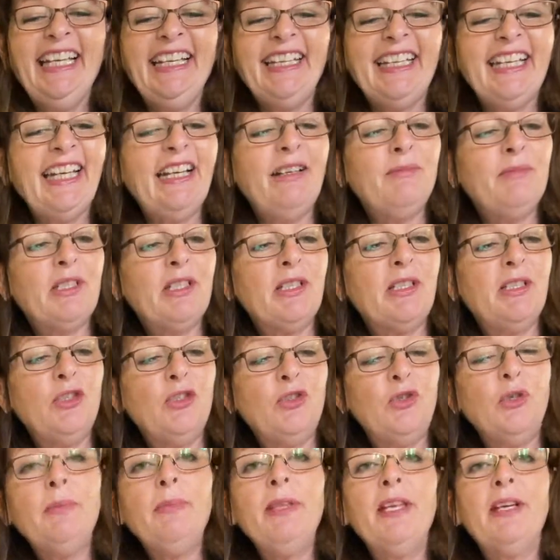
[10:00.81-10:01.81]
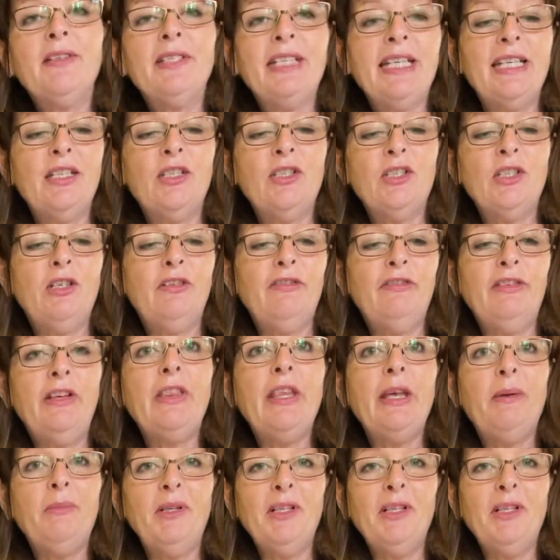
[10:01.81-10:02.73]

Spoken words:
Okay, I'm just going to trim those ends off and then we'll